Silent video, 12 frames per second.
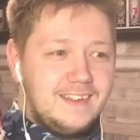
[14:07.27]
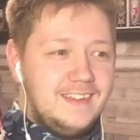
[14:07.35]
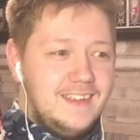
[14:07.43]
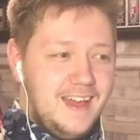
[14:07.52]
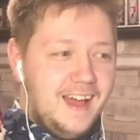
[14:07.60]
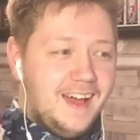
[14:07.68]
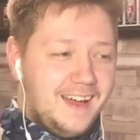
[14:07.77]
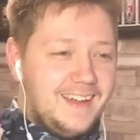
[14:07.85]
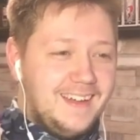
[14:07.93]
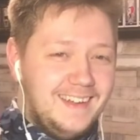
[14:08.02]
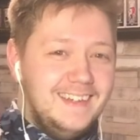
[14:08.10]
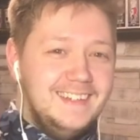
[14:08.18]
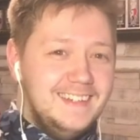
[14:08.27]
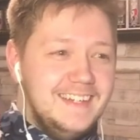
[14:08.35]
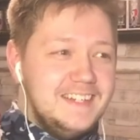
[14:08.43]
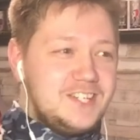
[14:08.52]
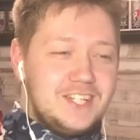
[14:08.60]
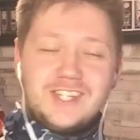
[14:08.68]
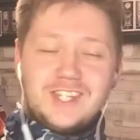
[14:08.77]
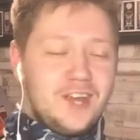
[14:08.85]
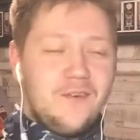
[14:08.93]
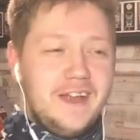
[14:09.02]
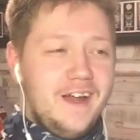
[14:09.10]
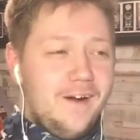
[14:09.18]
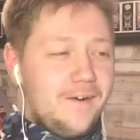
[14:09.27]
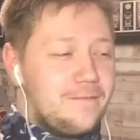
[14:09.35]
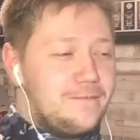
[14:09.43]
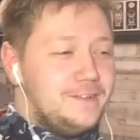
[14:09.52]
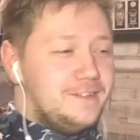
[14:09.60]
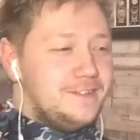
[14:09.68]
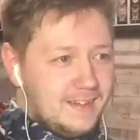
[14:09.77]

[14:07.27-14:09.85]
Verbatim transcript: Yeah. She's showing off.